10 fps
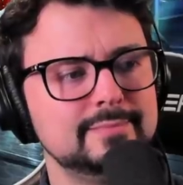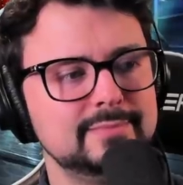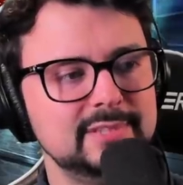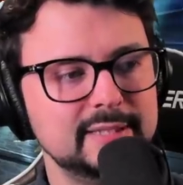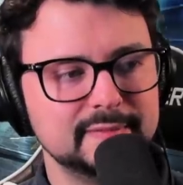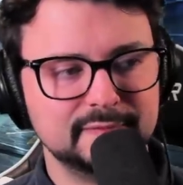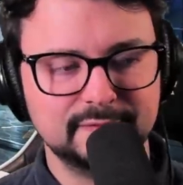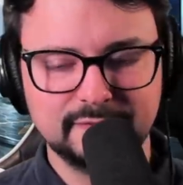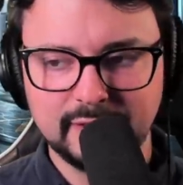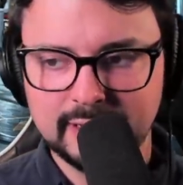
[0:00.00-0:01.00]
The
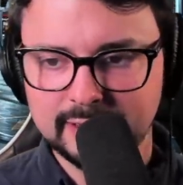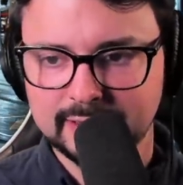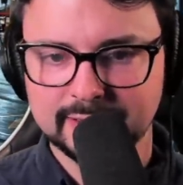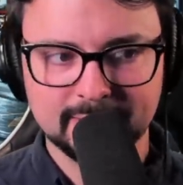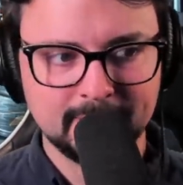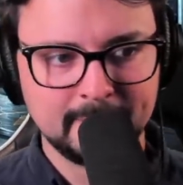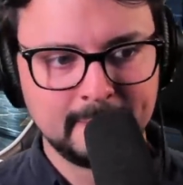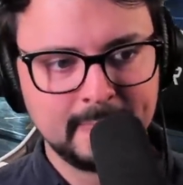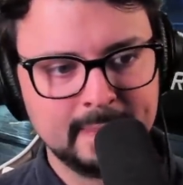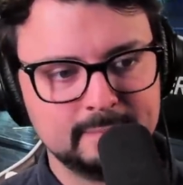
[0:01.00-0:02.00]
fuck?
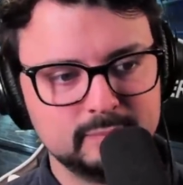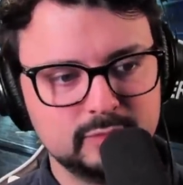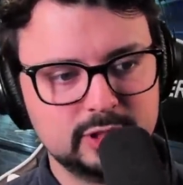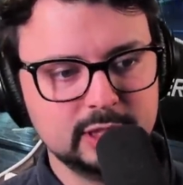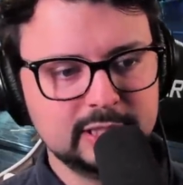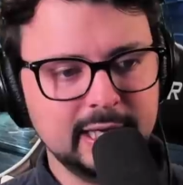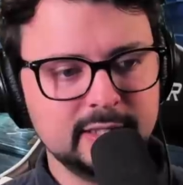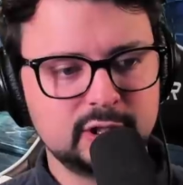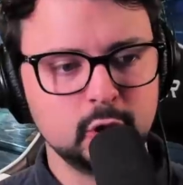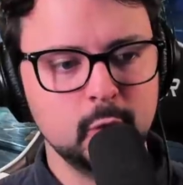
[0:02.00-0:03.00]
Just
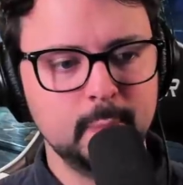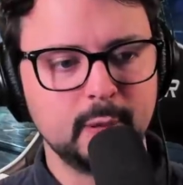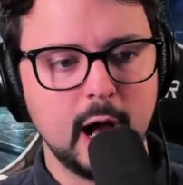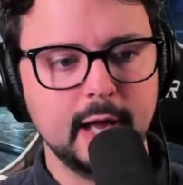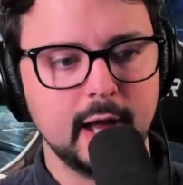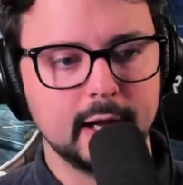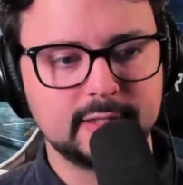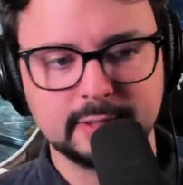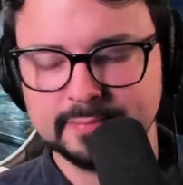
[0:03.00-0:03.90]
consume product.